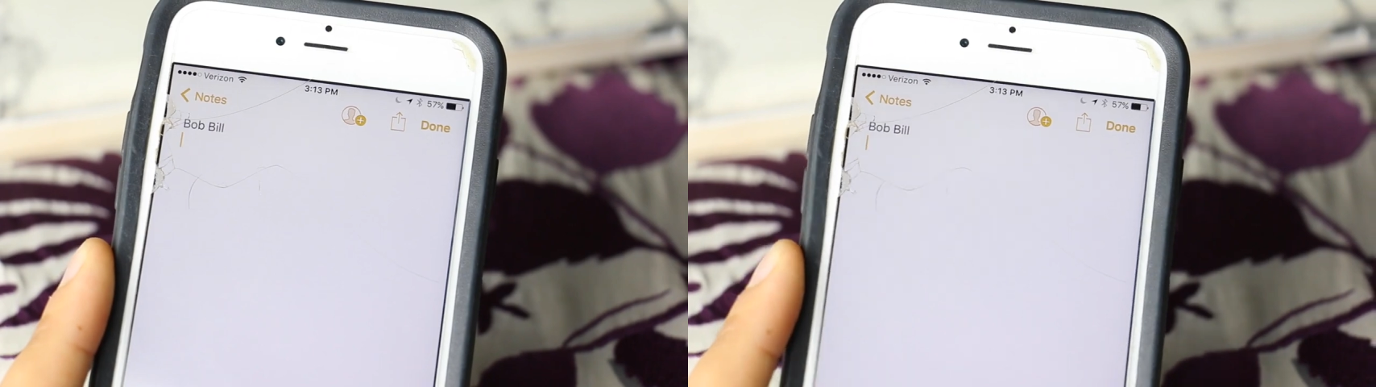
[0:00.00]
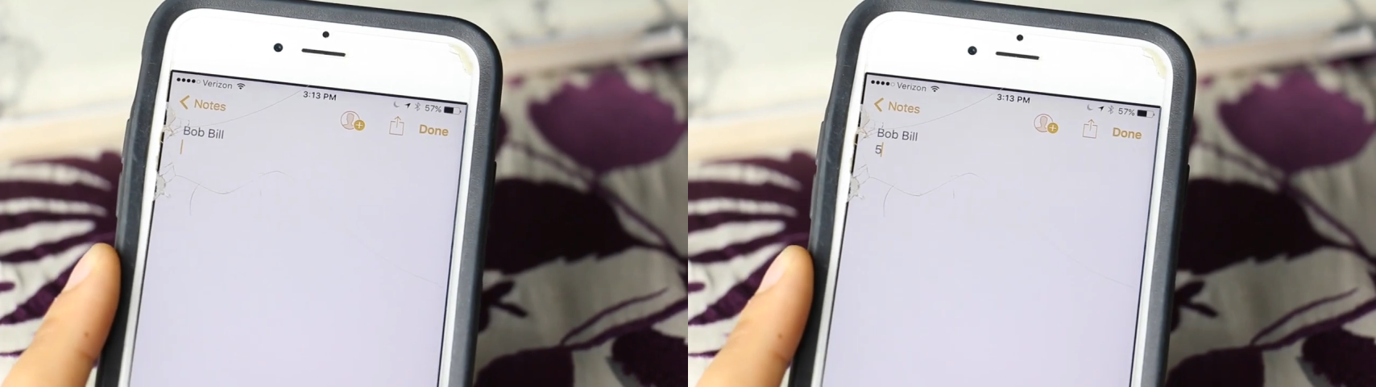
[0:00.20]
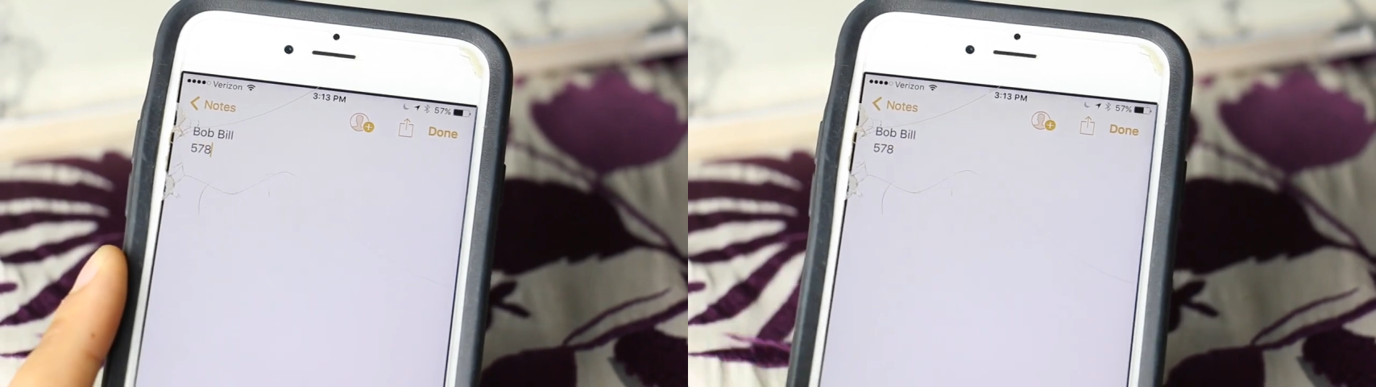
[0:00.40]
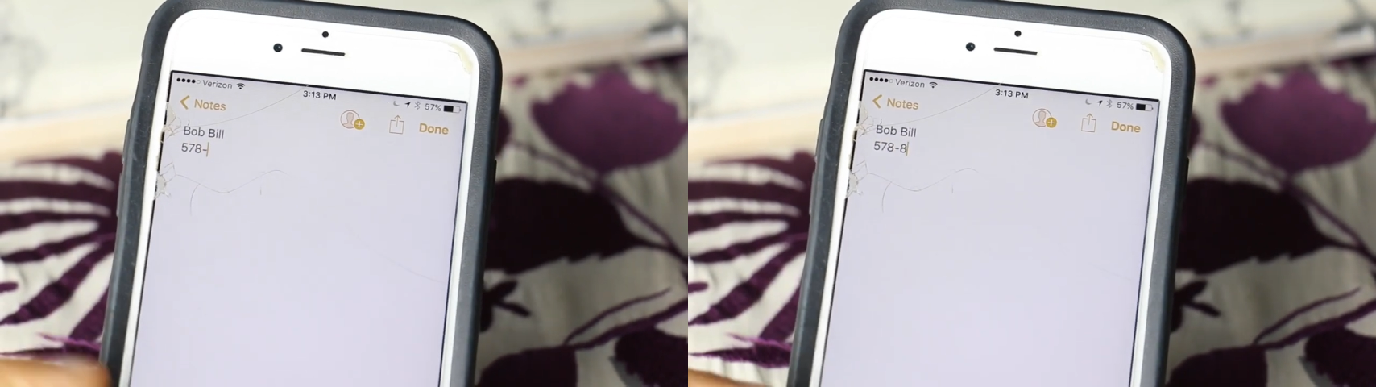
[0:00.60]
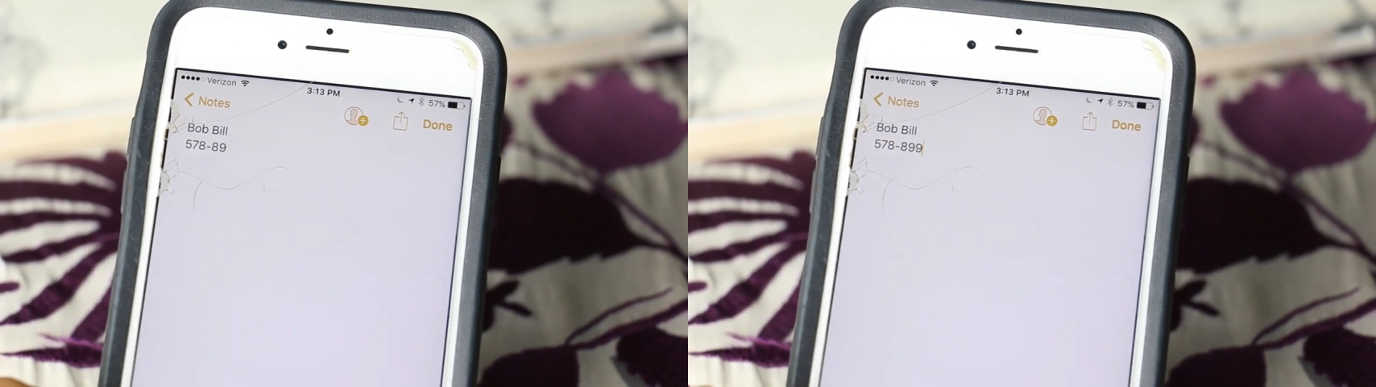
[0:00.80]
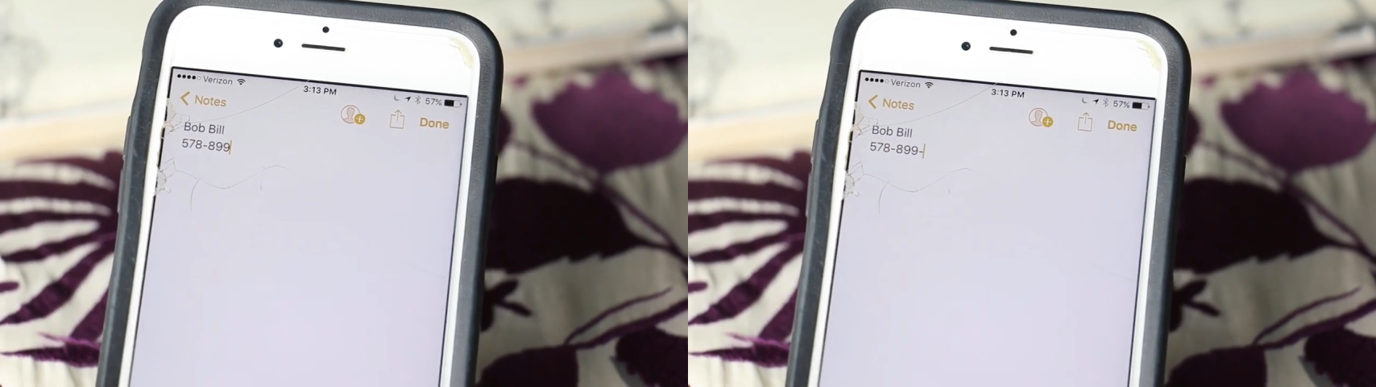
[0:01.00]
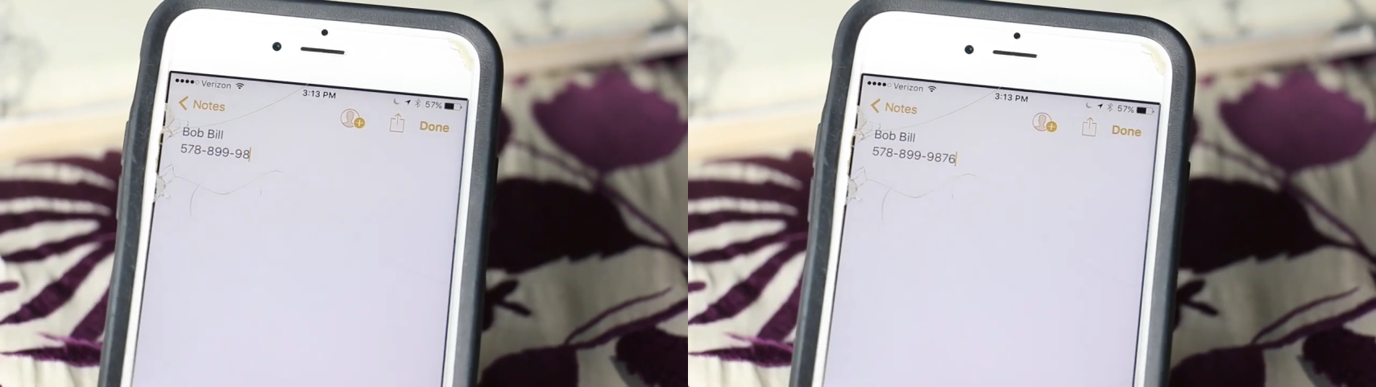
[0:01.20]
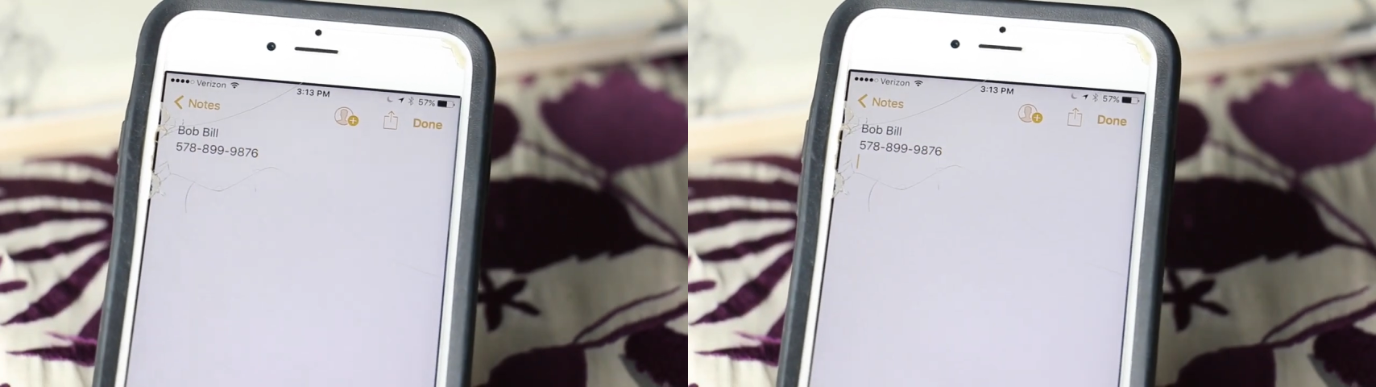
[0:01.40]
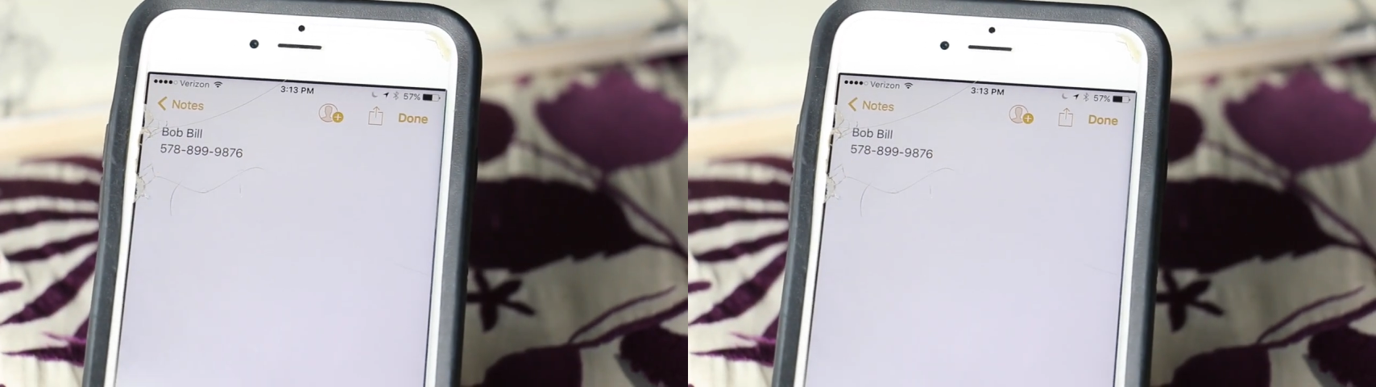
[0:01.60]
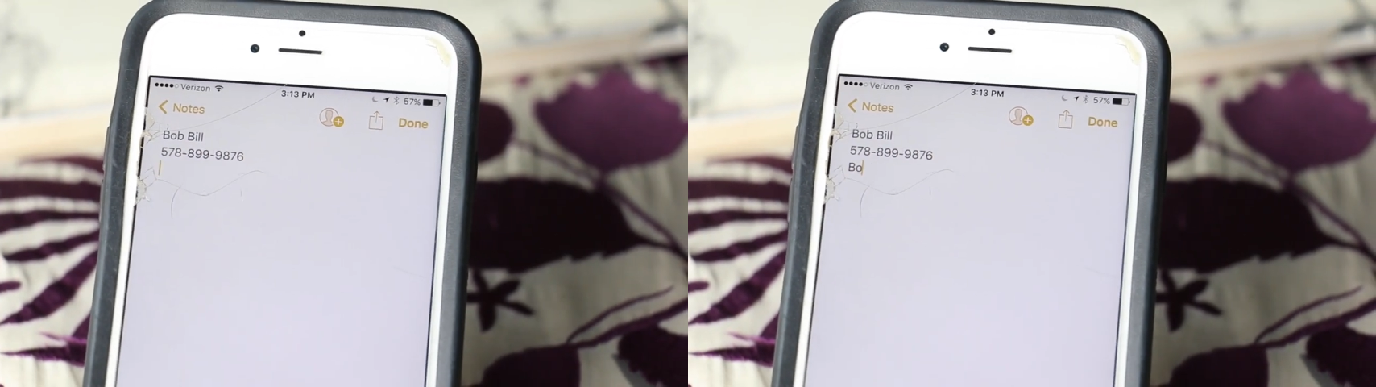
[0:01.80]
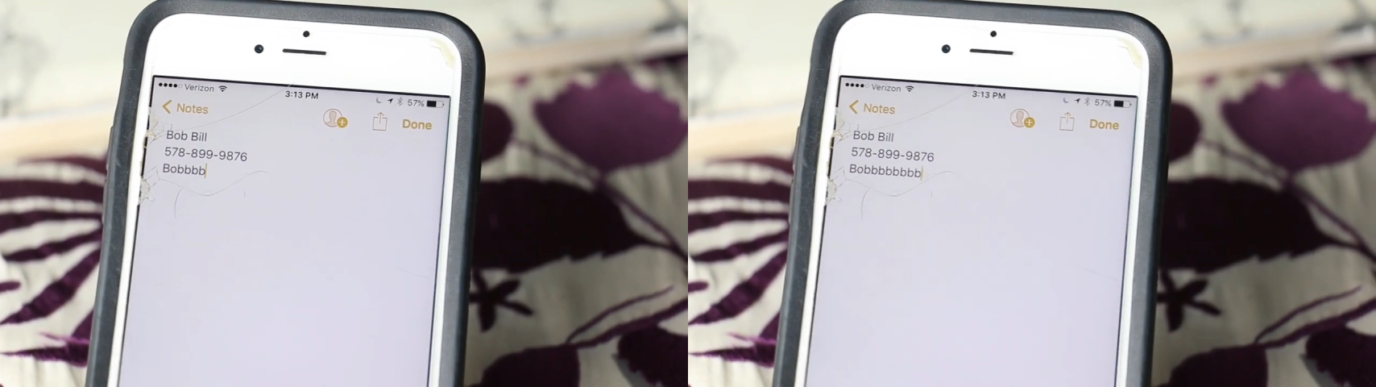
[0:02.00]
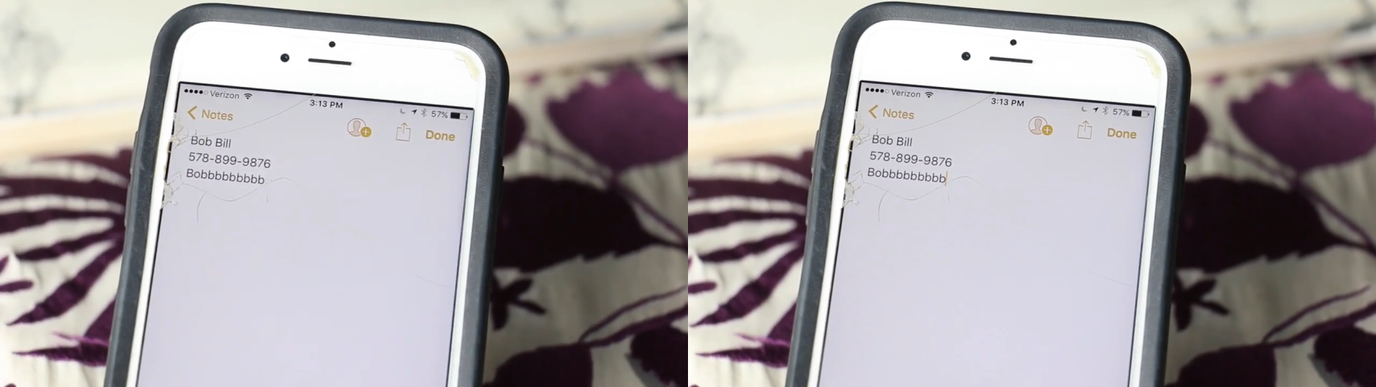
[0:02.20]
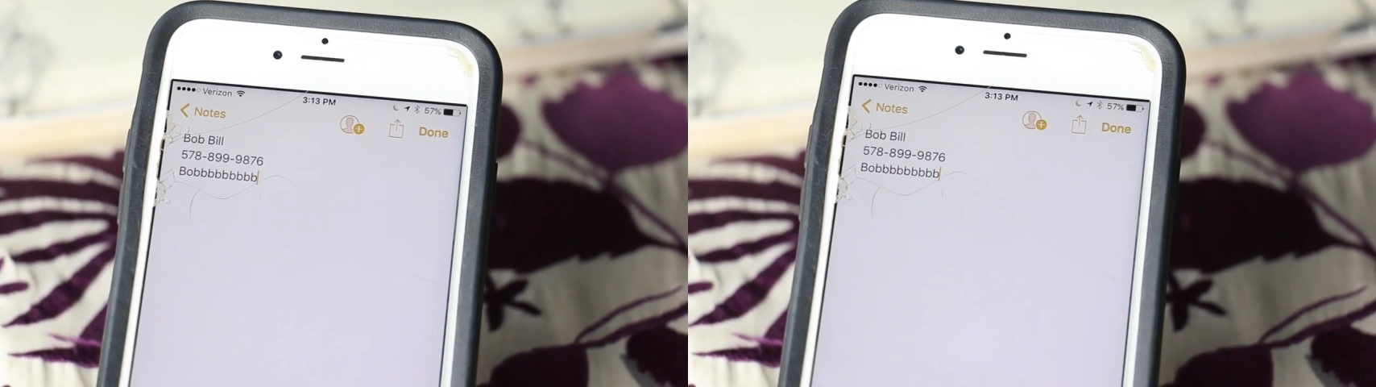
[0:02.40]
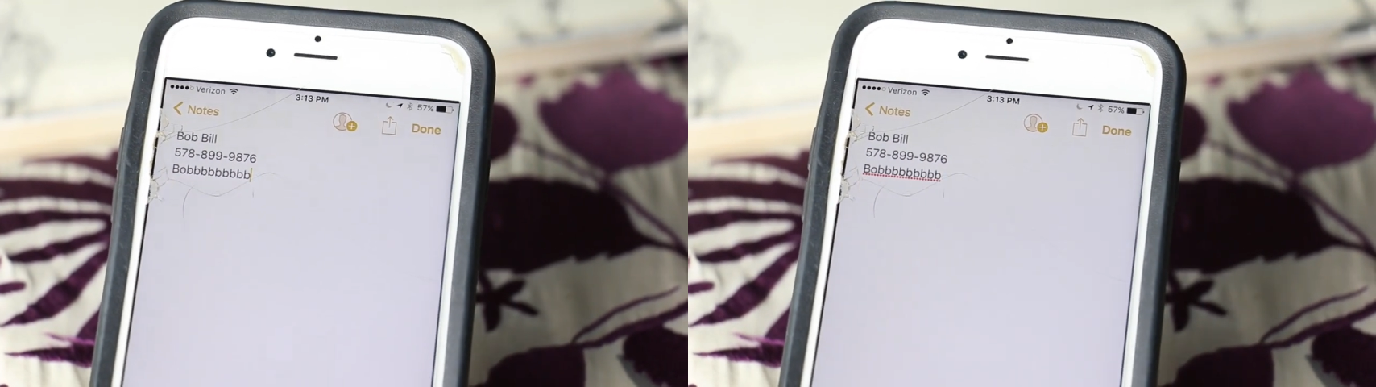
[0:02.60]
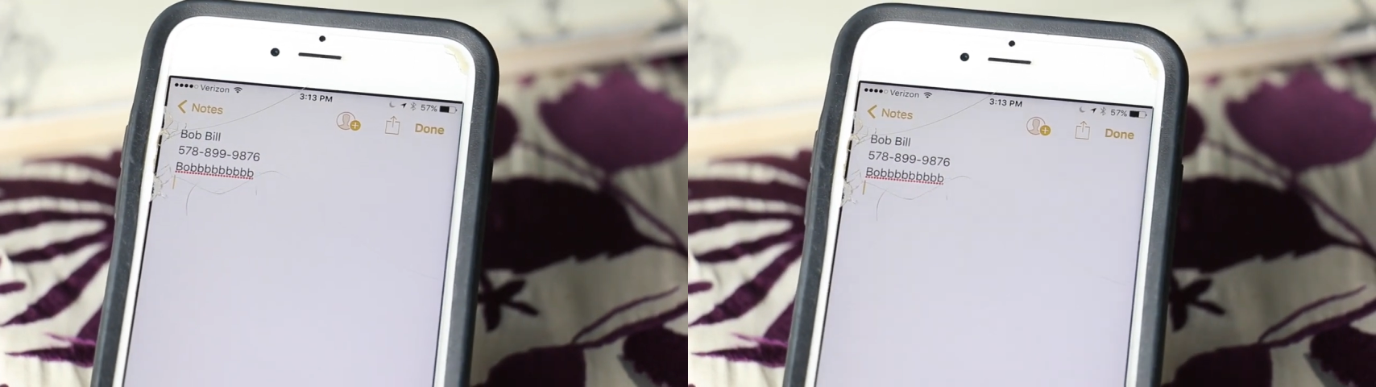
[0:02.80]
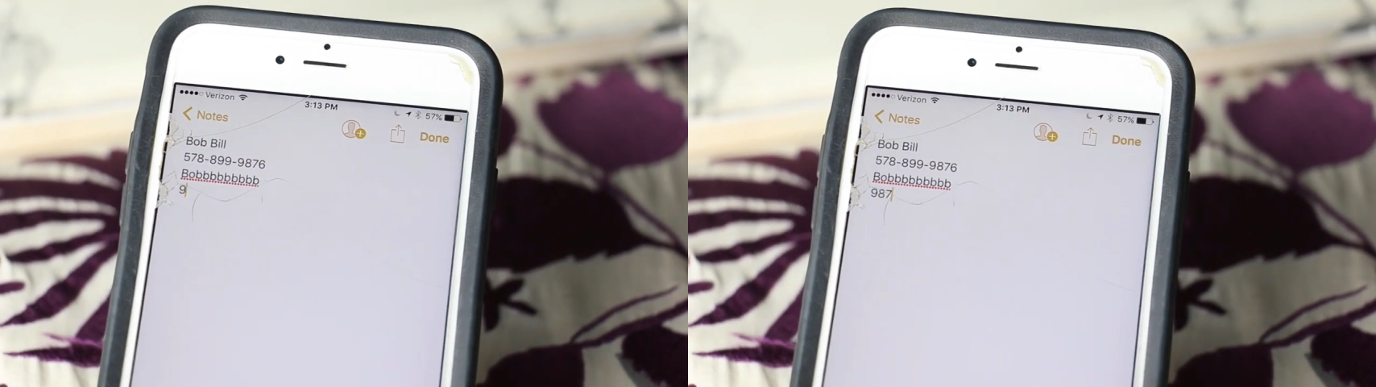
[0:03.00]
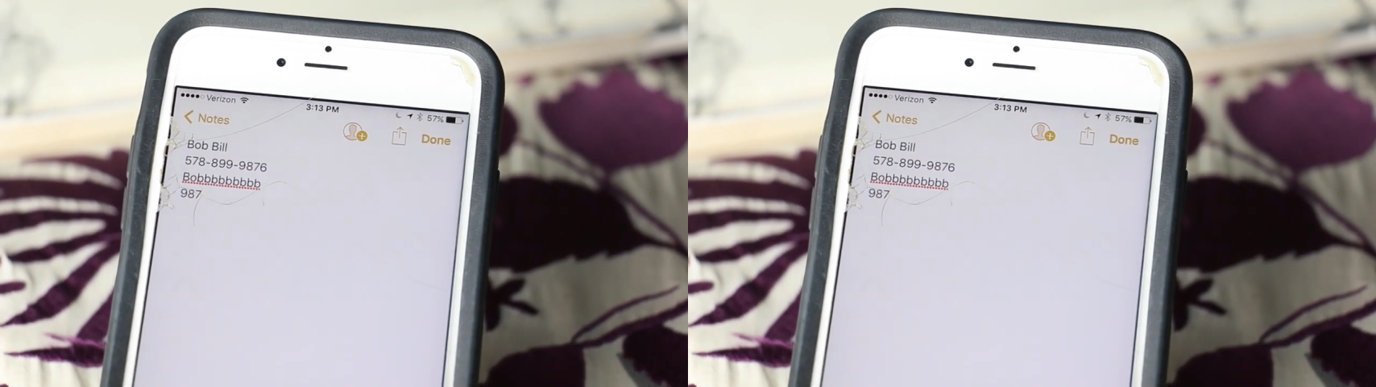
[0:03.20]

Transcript: No face is visible, so there are no lips to read.